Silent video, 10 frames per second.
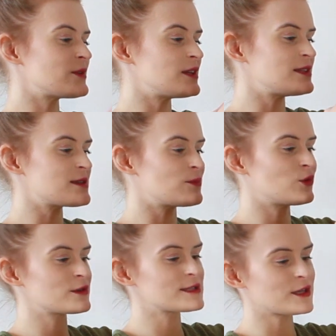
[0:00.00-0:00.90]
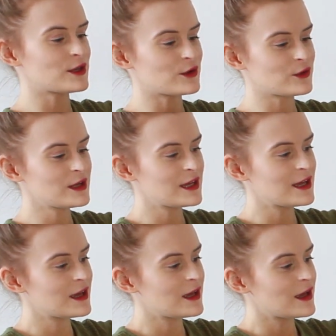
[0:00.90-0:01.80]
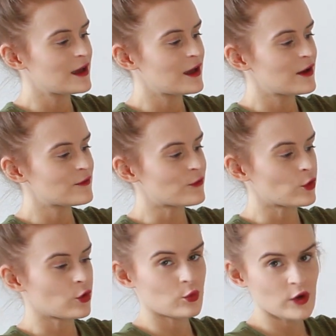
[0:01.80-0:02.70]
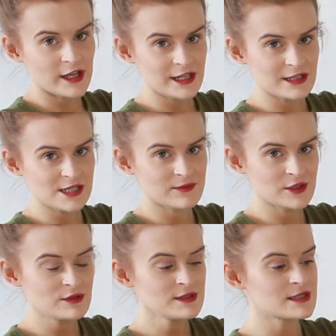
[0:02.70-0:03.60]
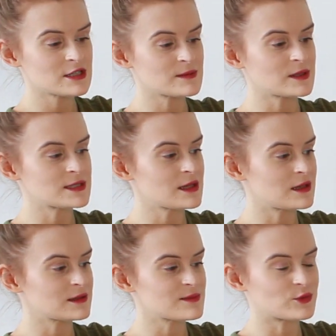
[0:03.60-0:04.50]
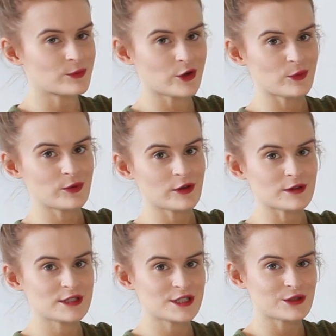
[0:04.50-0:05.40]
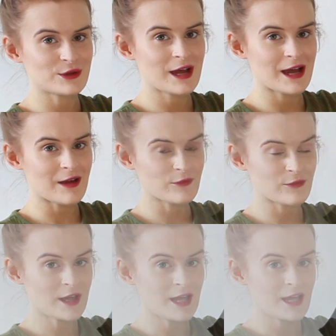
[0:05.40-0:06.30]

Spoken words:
but these are more so for work interviews, just because I think it's more appropriate to have